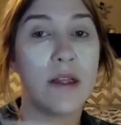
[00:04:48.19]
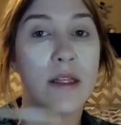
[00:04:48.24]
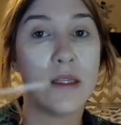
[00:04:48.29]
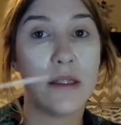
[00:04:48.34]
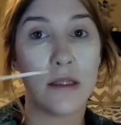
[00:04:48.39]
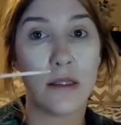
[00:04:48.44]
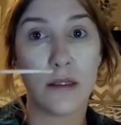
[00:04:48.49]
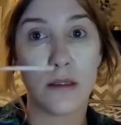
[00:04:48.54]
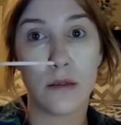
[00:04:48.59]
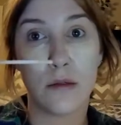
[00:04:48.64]

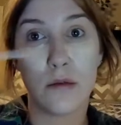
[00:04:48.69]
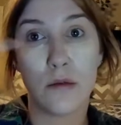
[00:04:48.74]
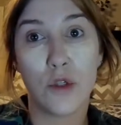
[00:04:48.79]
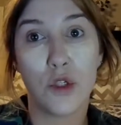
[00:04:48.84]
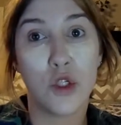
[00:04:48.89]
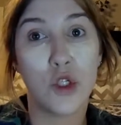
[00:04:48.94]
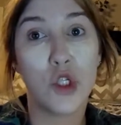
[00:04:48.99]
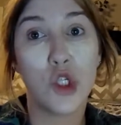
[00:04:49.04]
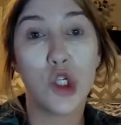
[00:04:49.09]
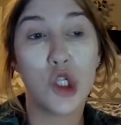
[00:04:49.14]
This
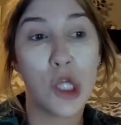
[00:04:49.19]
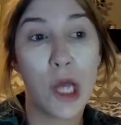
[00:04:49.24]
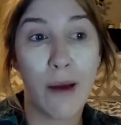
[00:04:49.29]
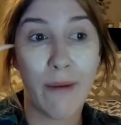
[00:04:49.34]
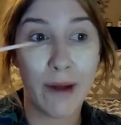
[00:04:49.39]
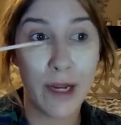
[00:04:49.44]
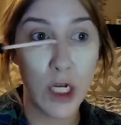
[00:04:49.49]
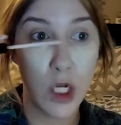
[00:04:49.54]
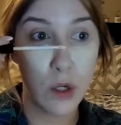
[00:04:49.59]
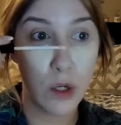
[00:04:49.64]
is
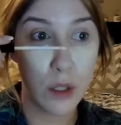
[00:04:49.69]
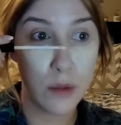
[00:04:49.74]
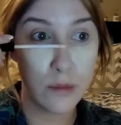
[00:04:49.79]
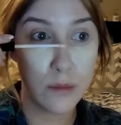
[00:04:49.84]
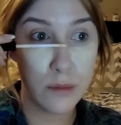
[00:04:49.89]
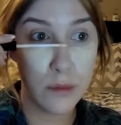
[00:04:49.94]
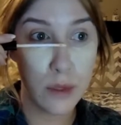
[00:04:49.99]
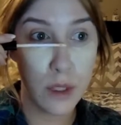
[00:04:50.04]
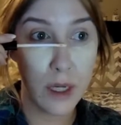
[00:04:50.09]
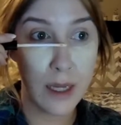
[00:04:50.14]
how I do it.
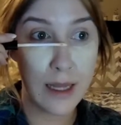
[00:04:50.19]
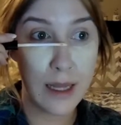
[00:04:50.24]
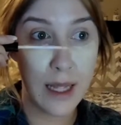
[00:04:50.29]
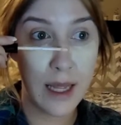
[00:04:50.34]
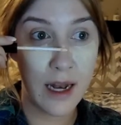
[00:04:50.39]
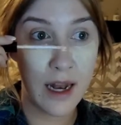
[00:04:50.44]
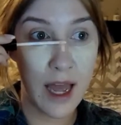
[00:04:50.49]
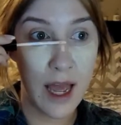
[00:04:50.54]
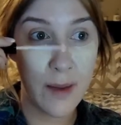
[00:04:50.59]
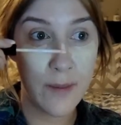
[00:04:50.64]
And
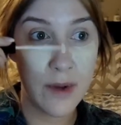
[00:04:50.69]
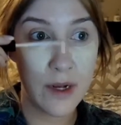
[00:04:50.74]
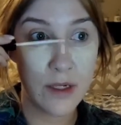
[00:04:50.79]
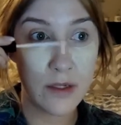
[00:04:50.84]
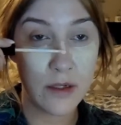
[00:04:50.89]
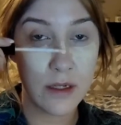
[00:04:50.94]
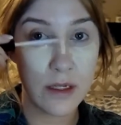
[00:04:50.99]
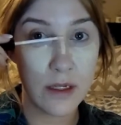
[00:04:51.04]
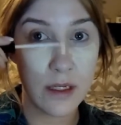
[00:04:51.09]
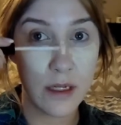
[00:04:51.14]
then I'm going
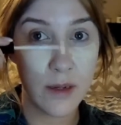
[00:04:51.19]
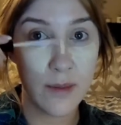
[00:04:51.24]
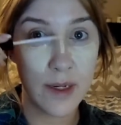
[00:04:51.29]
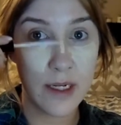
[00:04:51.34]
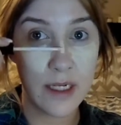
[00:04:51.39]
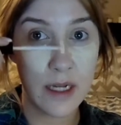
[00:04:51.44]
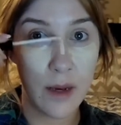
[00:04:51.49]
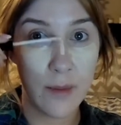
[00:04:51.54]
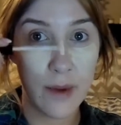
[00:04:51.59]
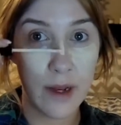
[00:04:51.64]
to do it a little
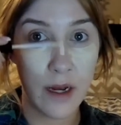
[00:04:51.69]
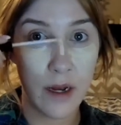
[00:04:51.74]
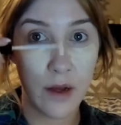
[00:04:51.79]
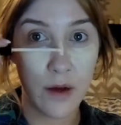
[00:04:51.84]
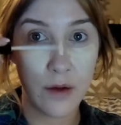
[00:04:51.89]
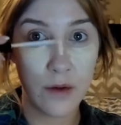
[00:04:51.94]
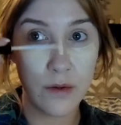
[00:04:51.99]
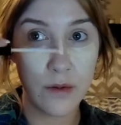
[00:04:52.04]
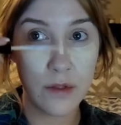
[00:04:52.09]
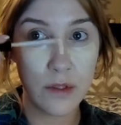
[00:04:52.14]
bit down my
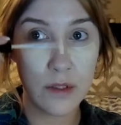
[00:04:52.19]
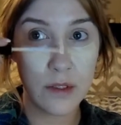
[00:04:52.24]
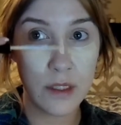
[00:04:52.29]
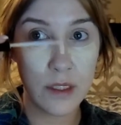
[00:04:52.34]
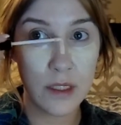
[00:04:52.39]
nose.